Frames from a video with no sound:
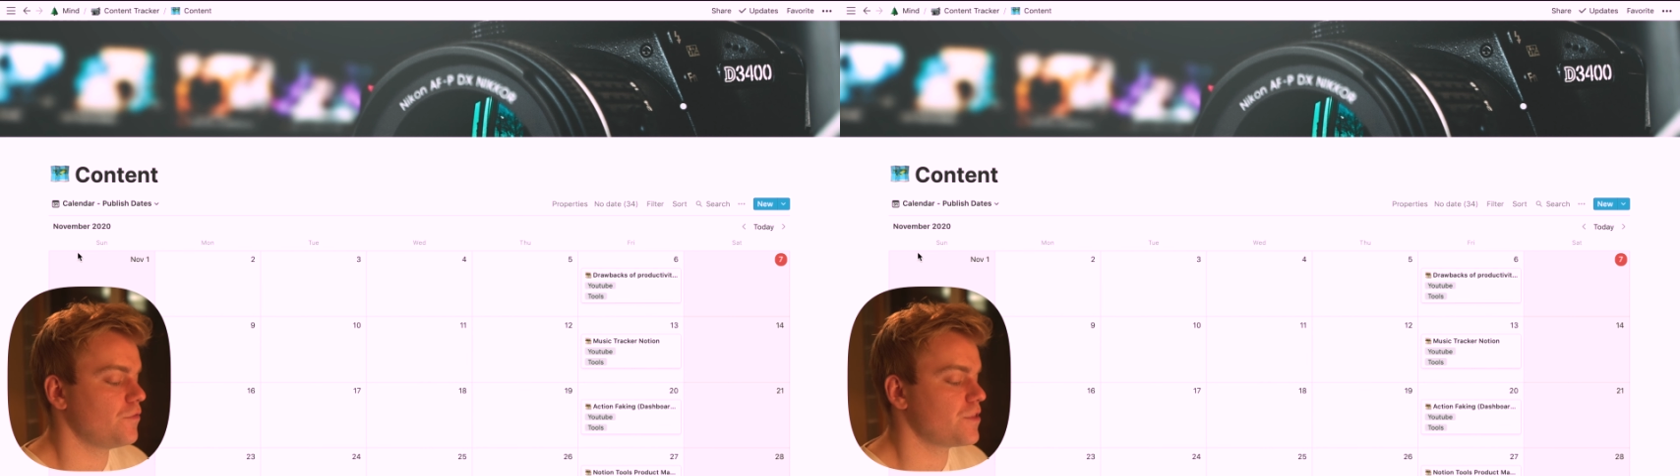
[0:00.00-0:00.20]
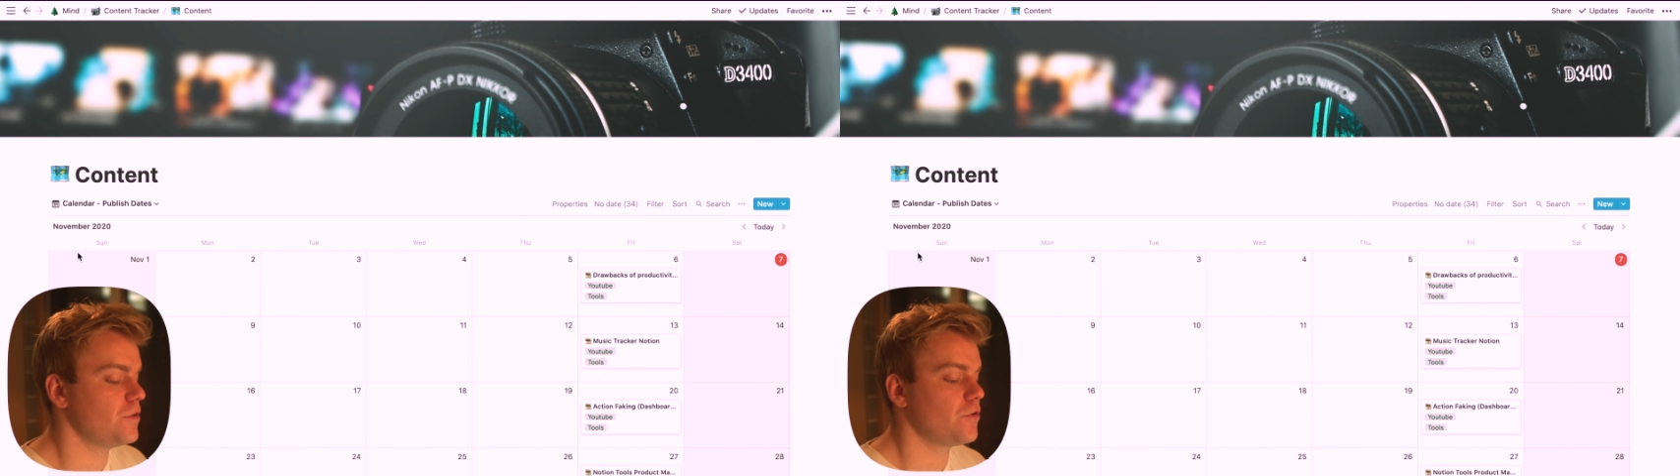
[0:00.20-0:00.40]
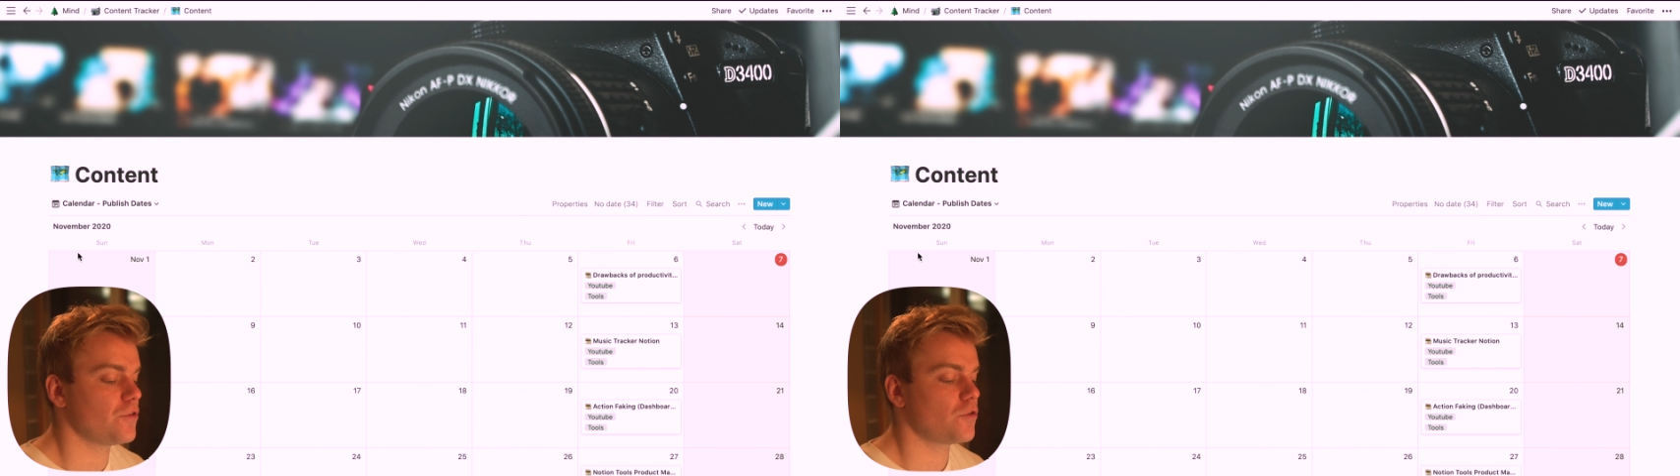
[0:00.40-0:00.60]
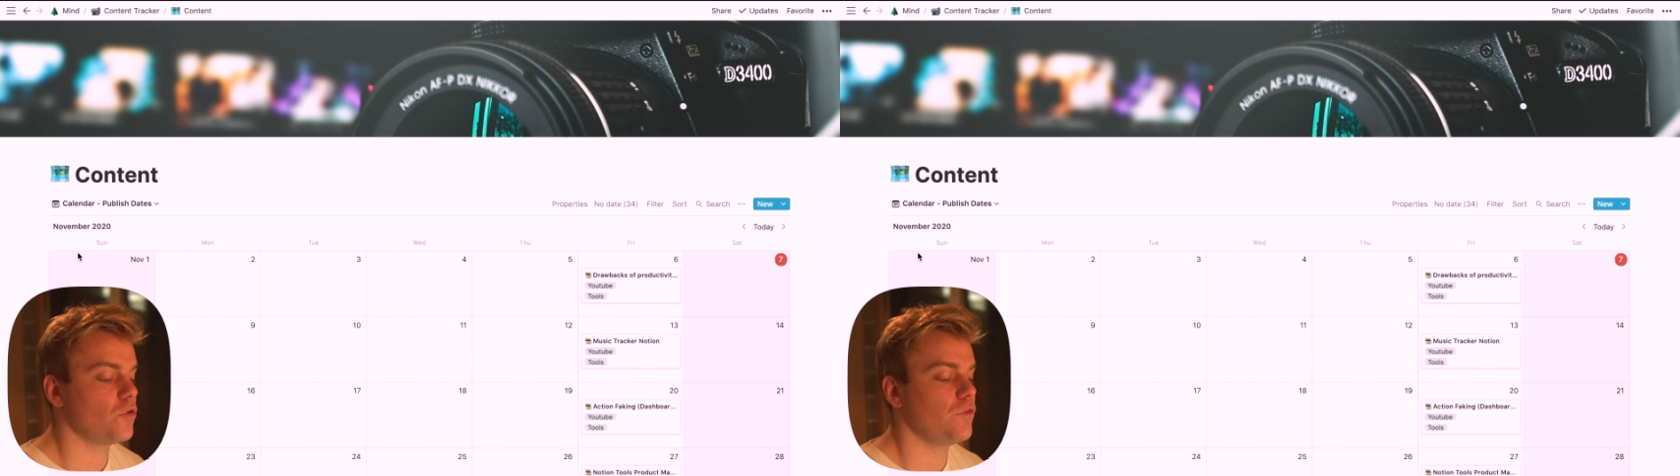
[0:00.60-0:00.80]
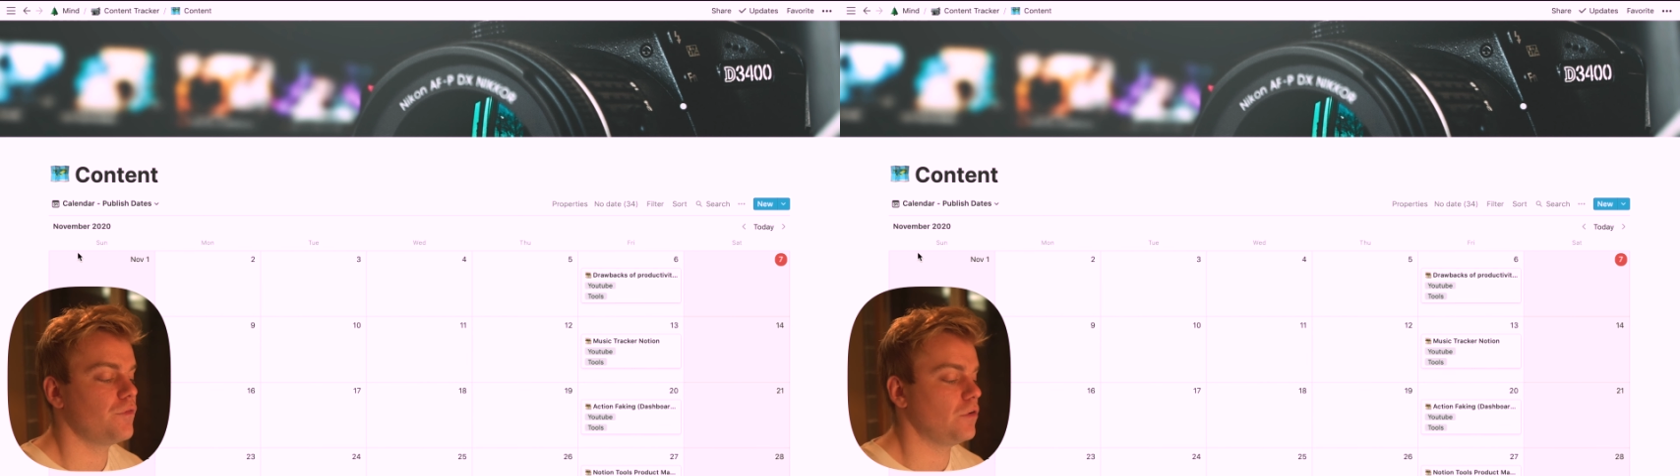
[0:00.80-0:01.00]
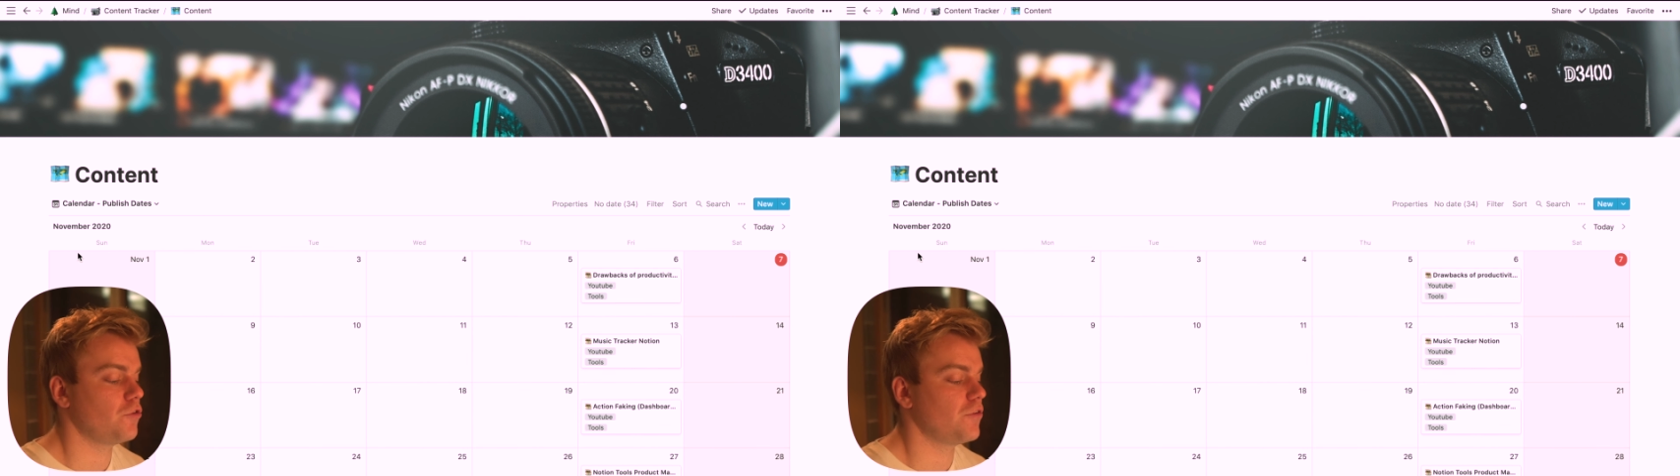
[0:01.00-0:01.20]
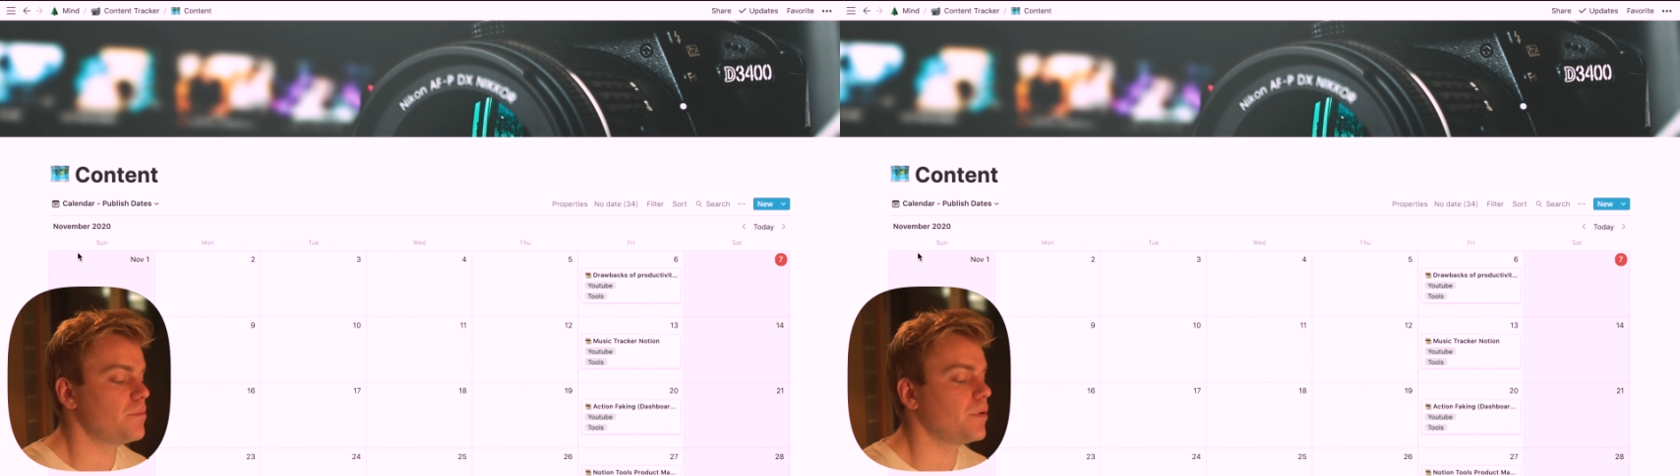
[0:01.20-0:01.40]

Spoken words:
obviously you can just sort of filter it